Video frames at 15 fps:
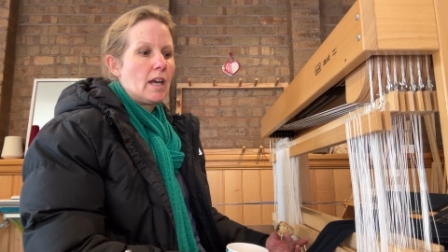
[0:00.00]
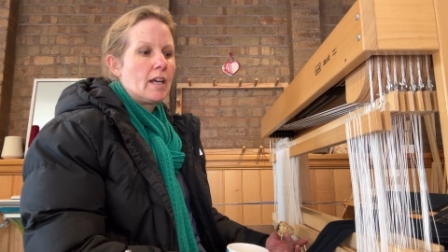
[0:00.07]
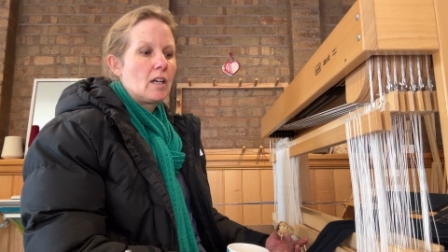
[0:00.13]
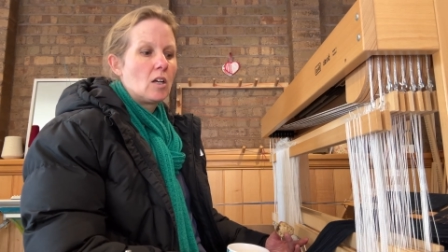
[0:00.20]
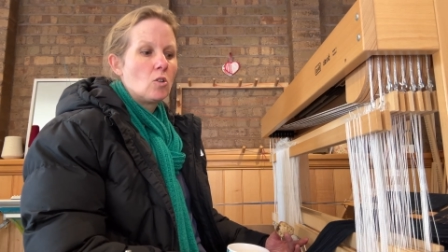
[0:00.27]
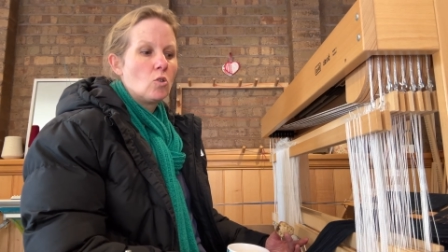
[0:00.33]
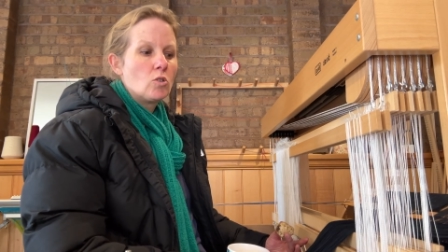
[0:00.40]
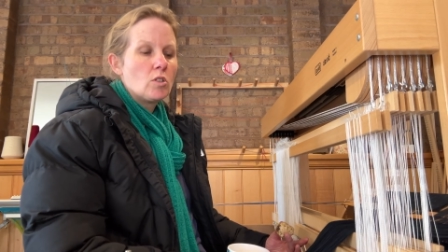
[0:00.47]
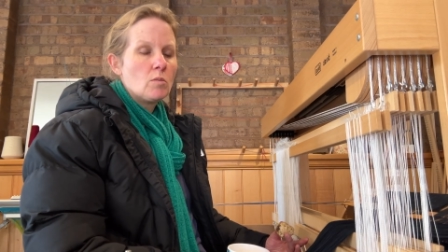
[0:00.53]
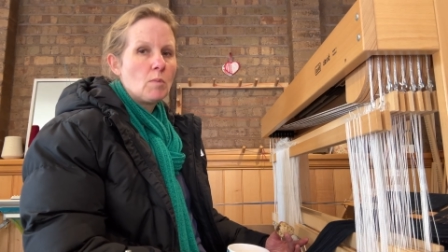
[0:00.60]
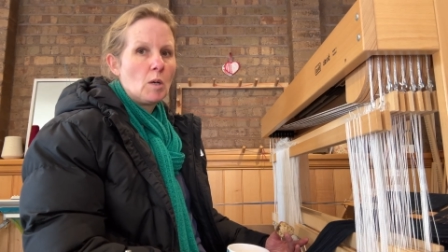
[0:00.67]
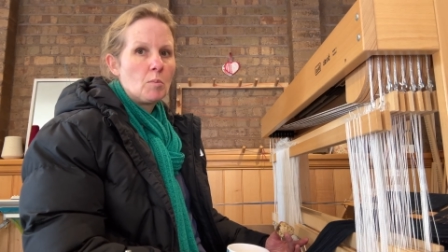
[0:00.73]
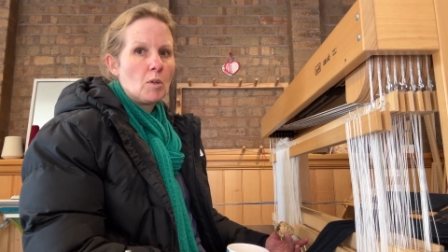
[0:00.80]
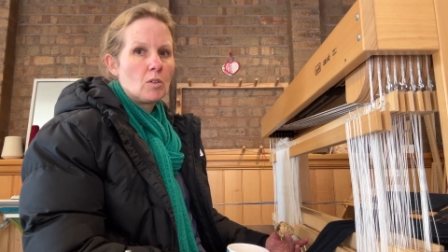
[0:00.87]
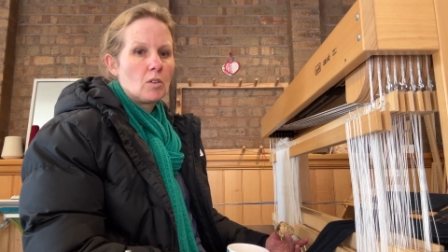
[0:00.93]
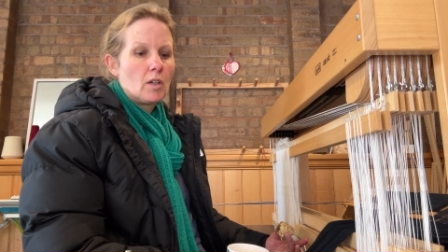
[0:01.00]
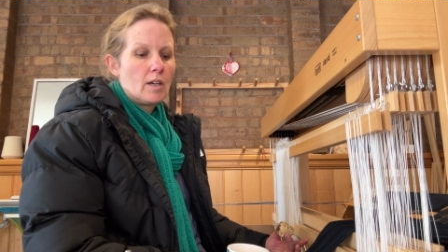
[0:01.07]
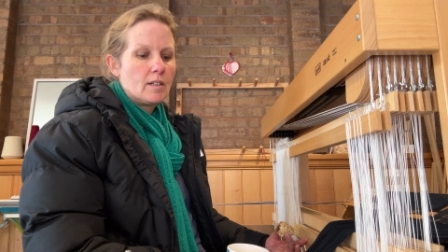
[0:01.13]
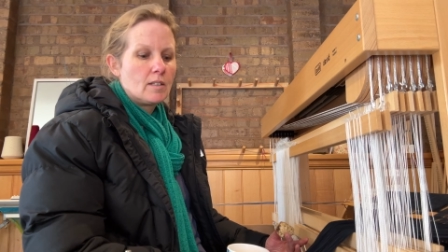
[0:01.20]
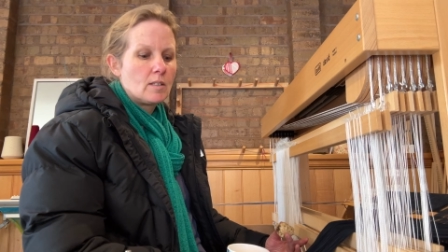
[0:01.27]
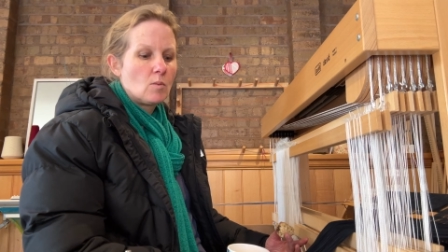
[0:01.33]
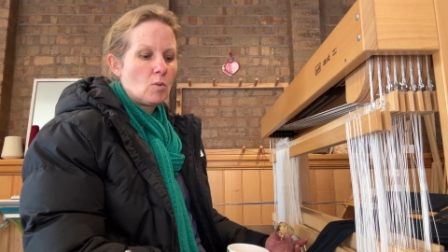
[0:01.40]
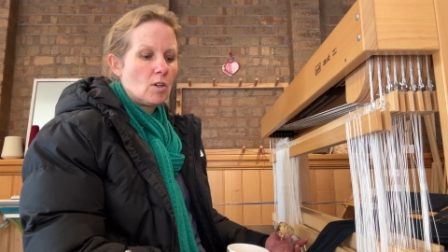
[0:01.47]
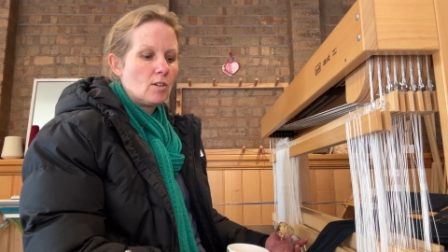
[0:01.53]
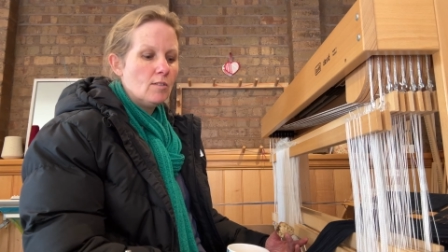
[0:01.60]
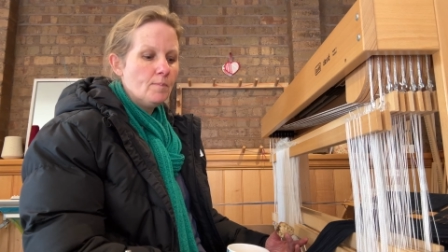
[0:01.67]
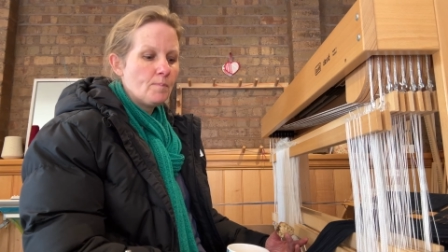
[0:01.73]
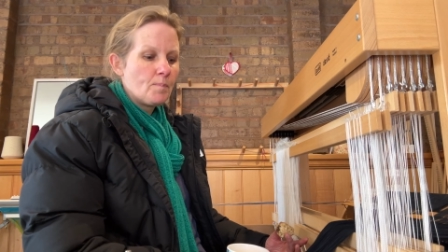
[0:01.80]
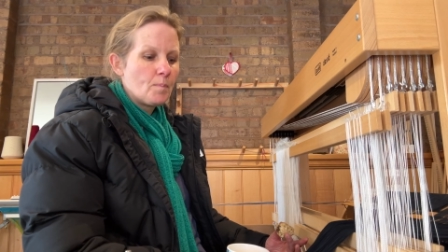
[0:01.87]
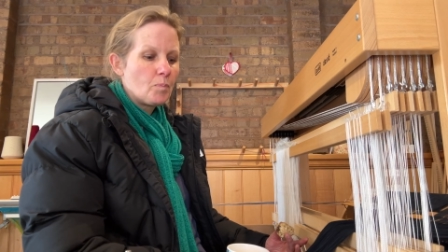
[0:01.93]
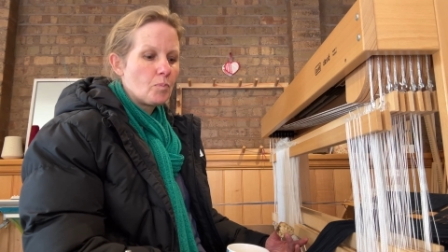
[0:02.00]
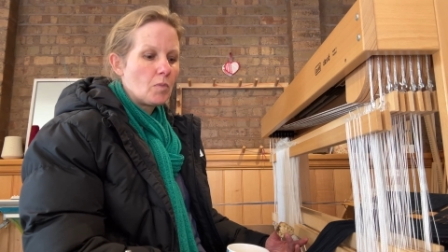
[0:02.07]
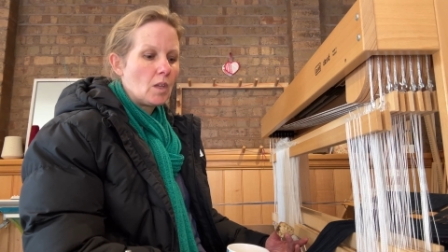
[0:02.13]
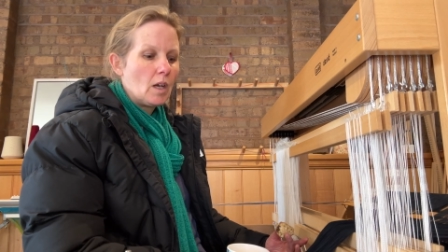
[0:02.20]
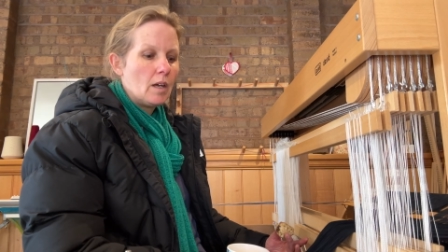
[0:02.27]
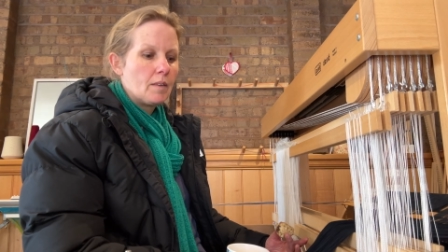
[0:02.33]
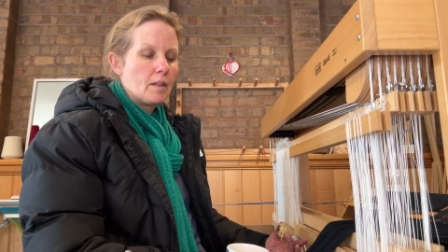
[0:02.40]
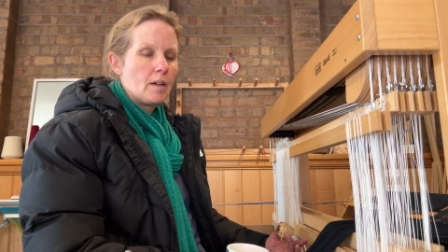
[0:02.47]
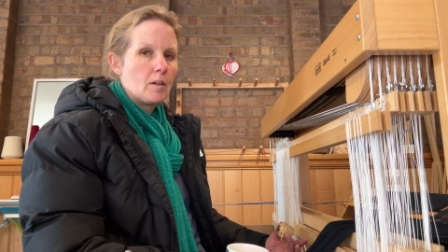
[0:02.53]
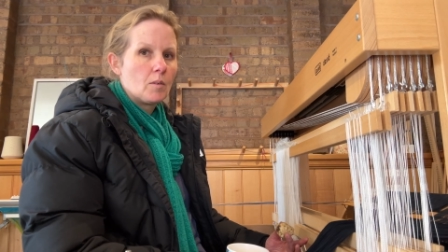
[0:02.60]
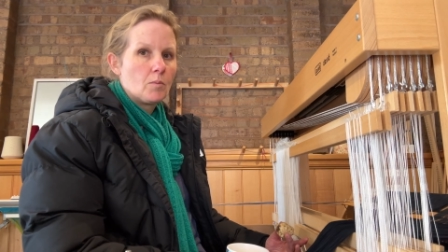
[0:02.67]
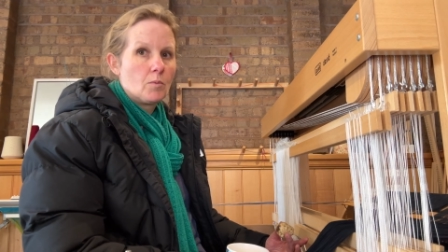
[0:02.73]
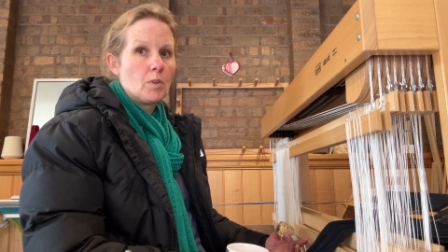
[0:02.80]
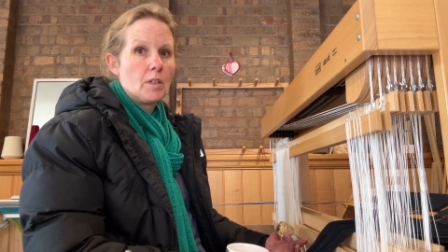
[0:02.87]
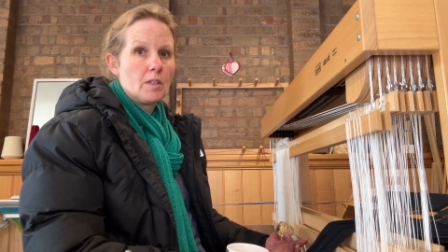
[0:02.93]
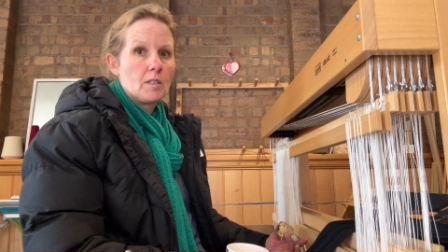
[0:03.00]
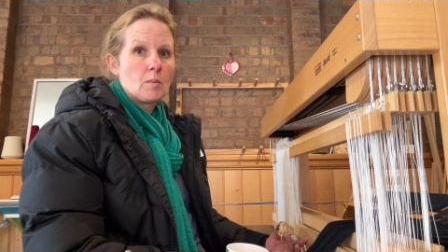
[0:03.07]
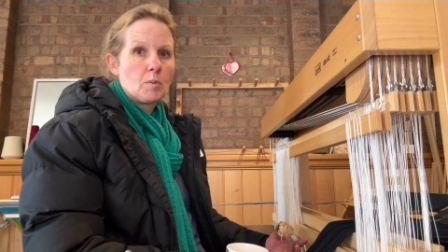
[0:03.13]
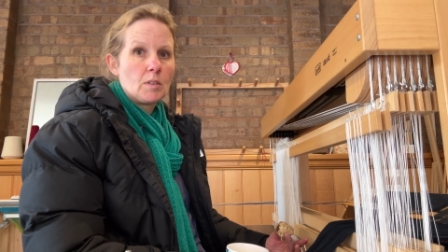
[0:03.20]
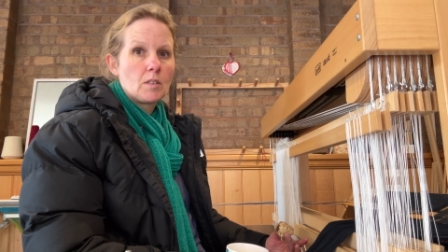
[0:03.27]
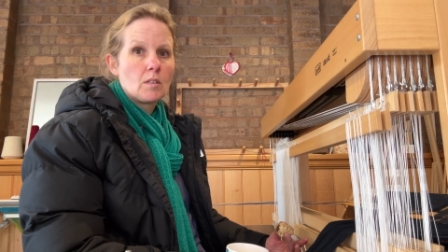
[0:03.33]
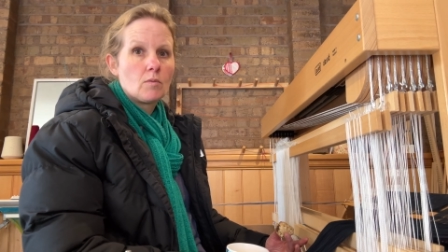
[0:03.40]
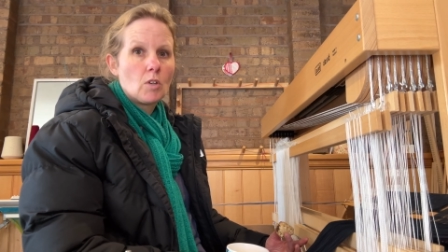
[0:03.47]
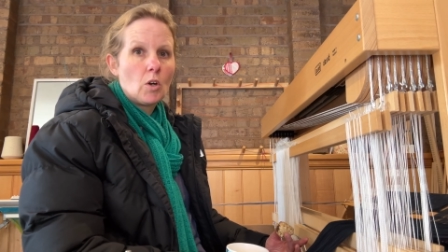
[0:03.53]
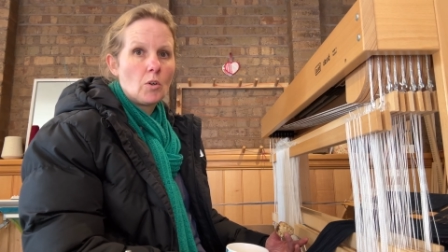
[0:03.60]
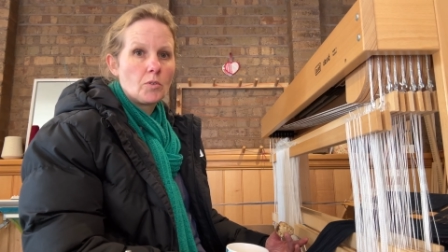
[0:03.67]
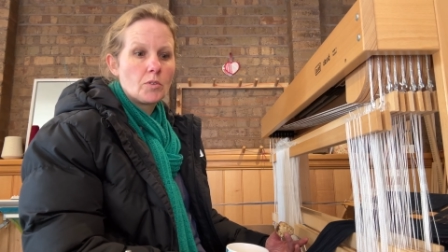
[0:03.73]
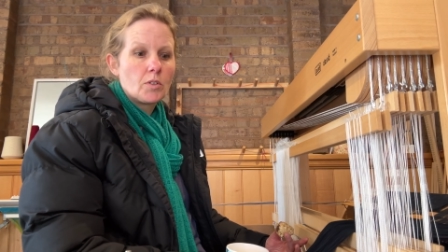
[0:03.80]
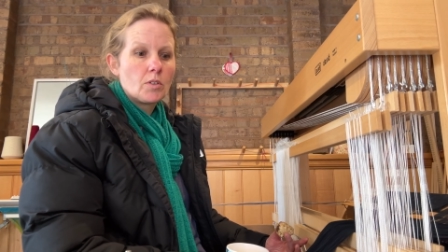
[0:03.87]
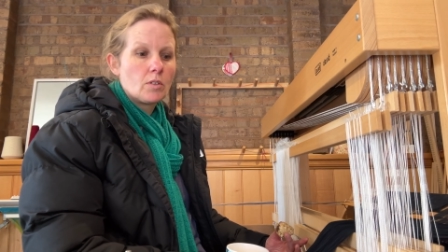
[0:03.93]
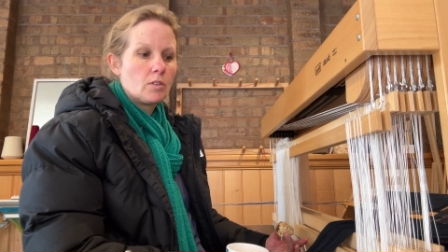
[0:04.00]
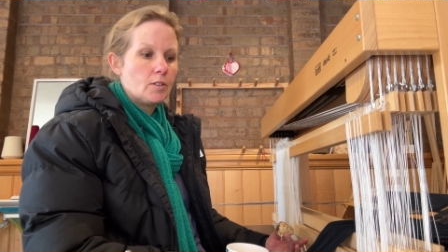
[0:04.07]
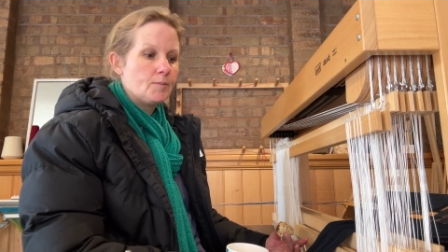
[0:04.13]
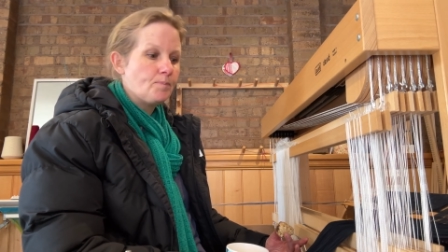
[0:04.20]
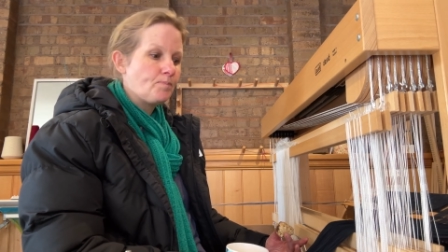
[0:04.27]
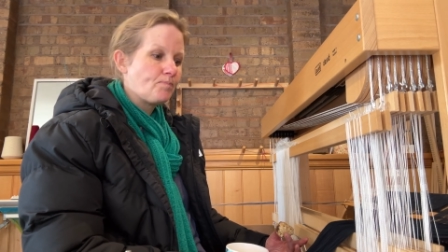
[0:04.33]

And I looked them up online as well, and they're really expensive coats. So